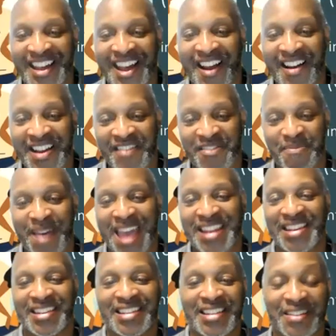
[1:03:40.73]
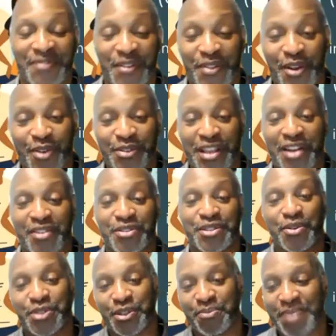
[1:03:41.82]
All right, everybody, look, for those that are on
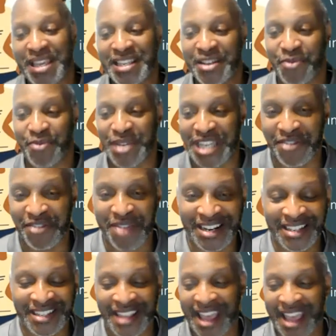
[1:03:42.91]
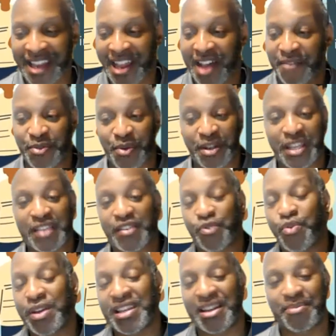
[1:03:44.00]
social media, we're getting ready to sign off. We're going to give a
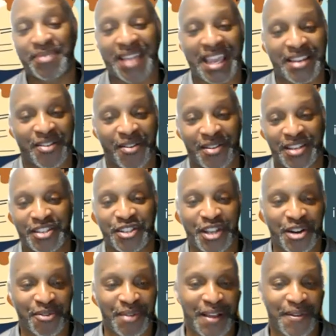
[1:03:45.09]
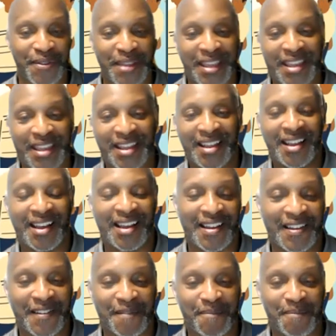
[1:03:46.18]
quick update on the general health
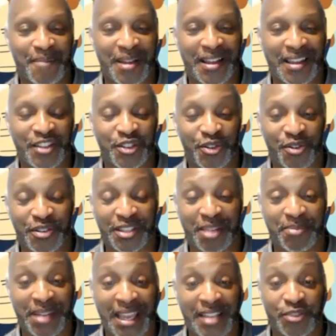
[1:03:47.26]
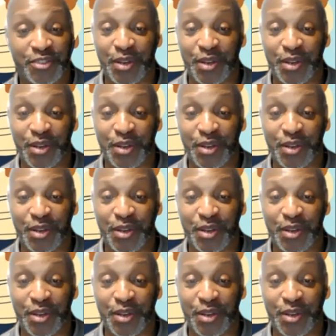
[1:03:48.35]
insurance updates.